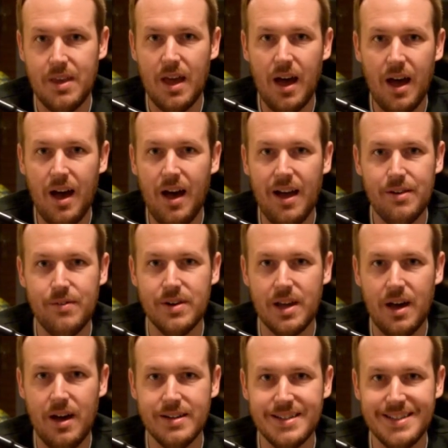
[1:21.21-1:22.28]
are highly
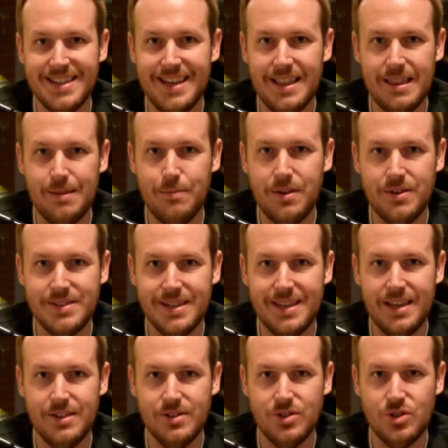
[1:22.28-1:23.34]
regarded in the
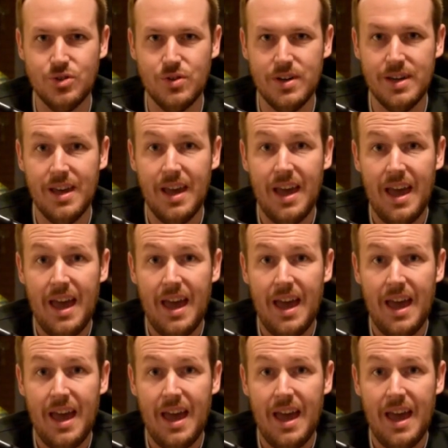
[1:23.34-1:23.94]
music industry.